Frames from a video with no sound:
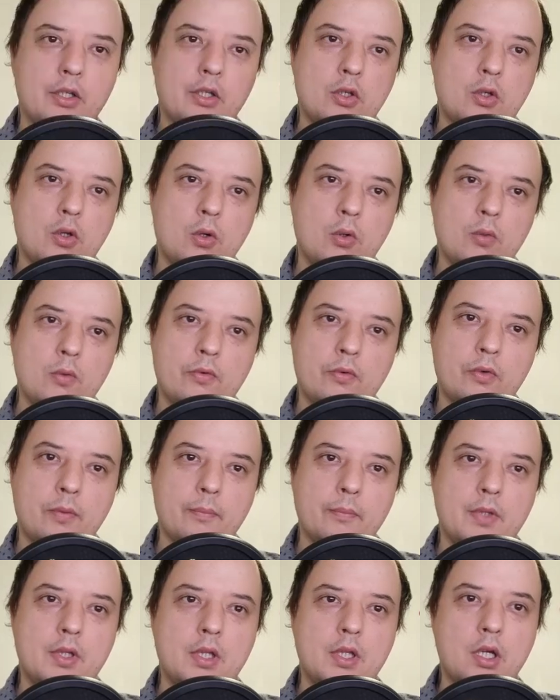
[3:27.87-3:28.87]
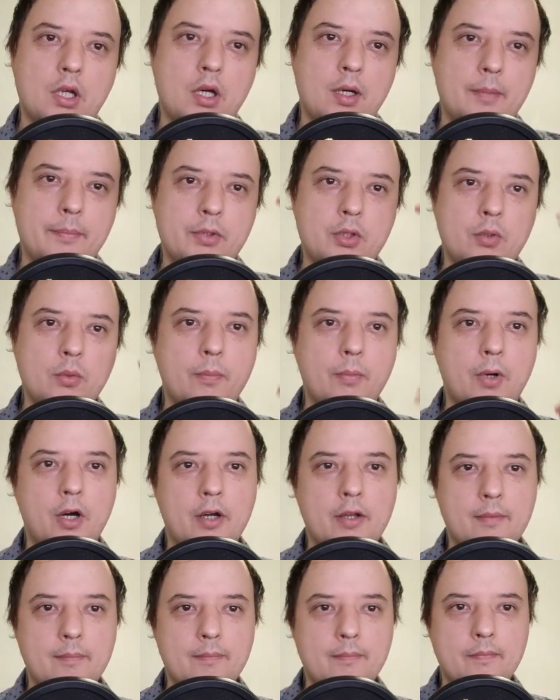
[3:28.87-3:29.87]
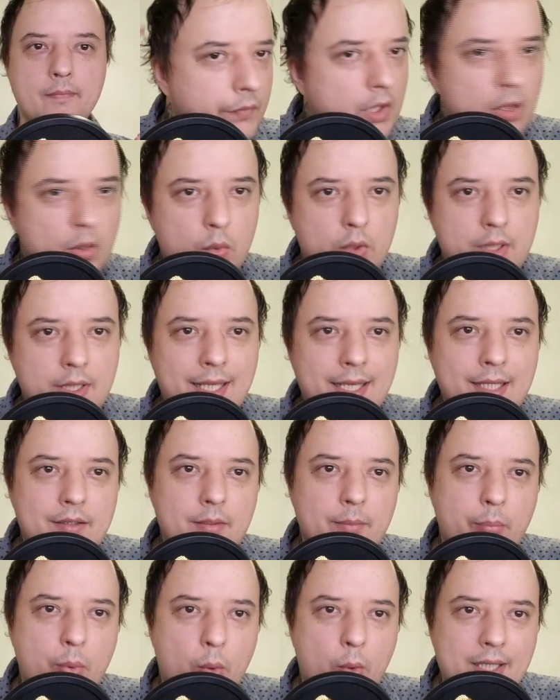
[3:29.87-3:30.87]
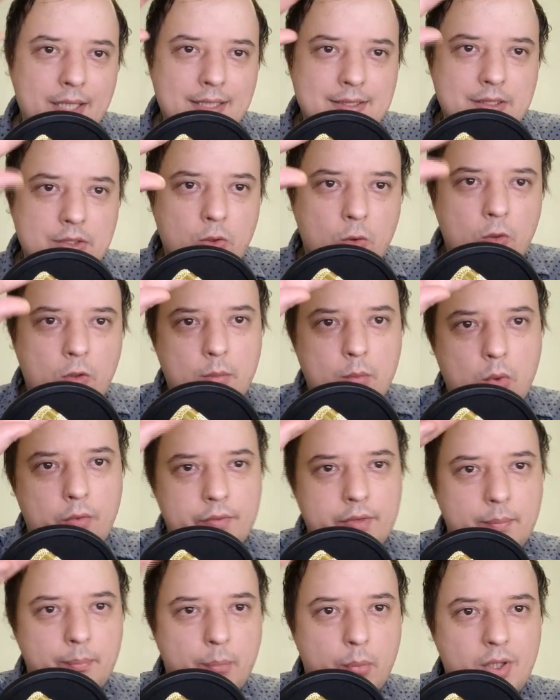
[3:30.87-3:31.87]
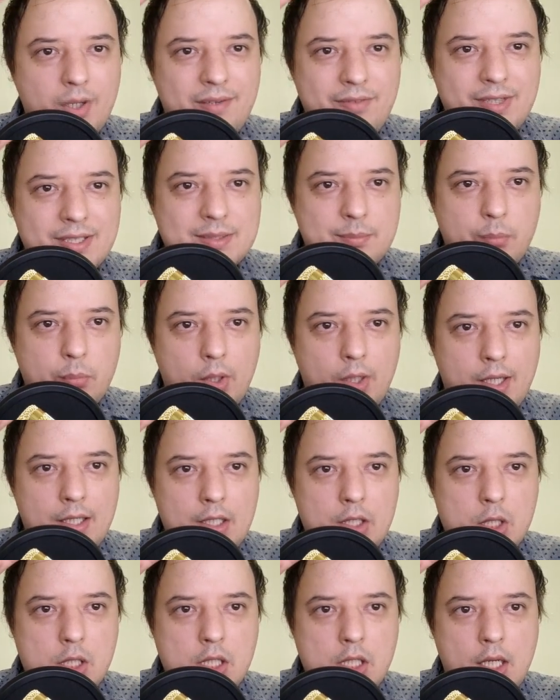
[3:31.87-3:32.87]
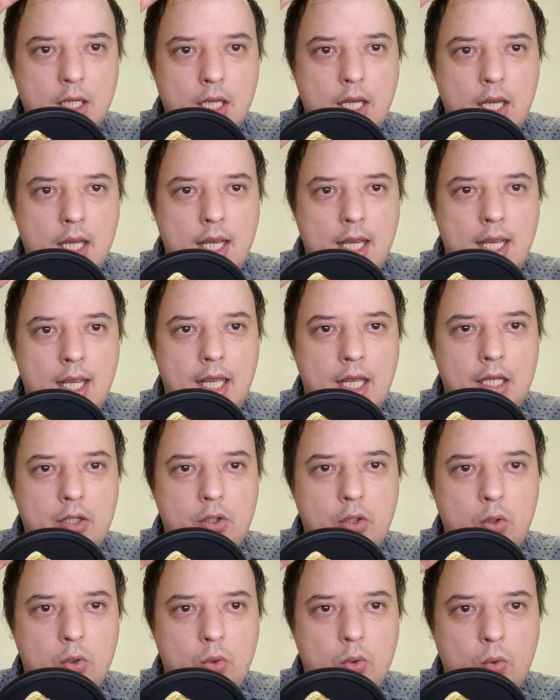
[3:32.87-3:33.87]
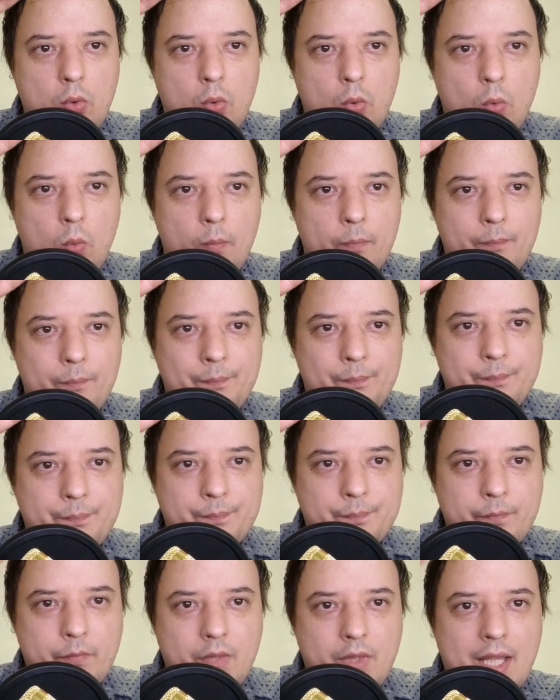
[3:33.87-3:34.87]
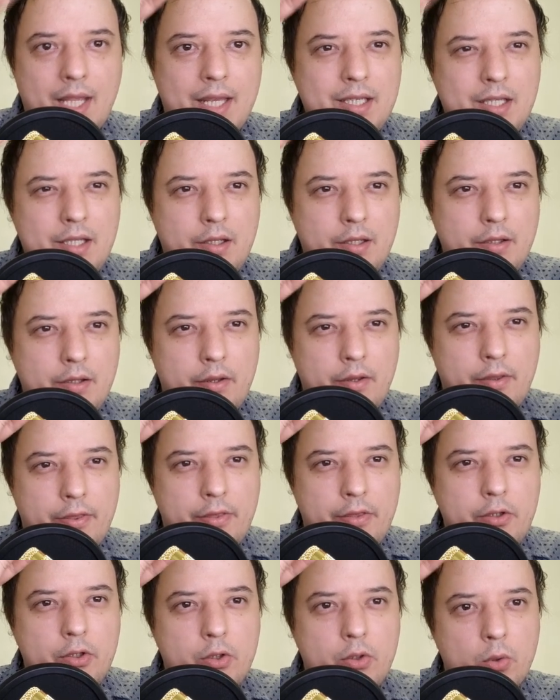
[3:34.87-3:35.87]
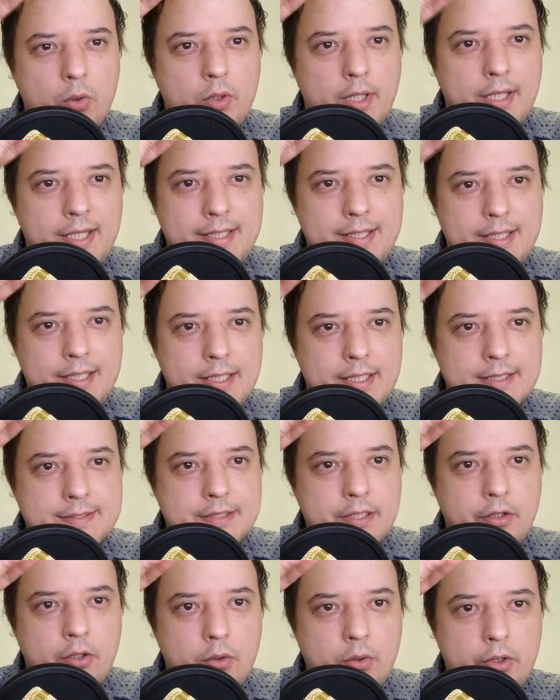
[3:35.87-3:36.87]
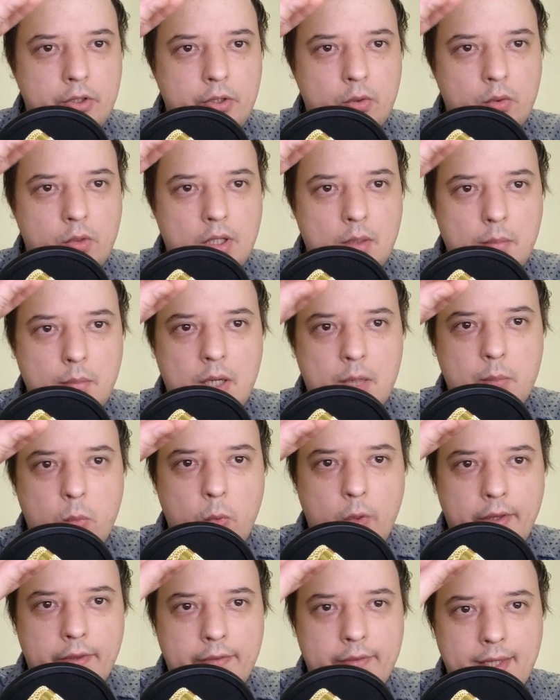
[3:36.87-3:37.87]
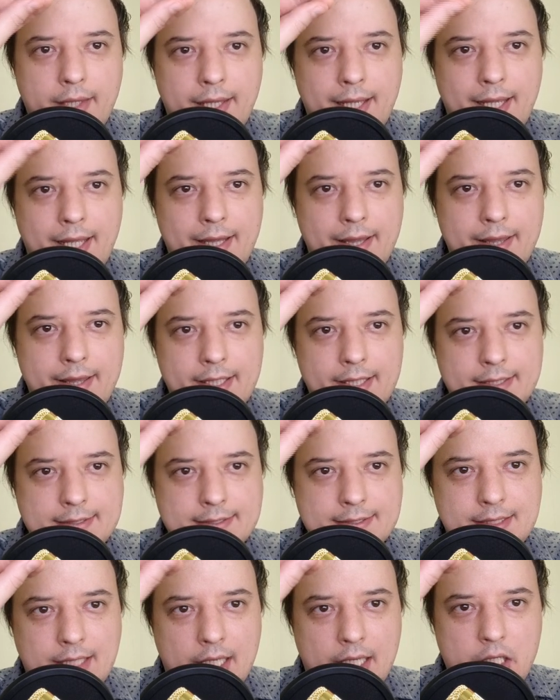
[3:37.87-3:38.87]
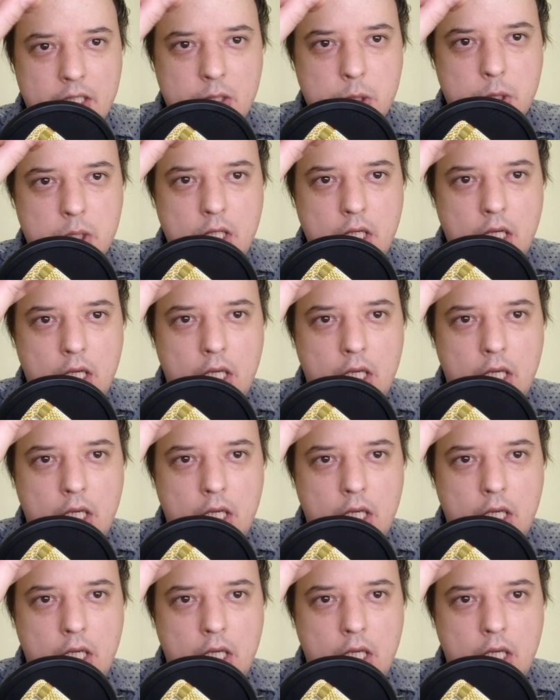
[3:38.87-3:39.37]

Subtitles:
You go from top to bottom. You take the brainstorm of the previous branch, and any good ideas that you come up with at that stage,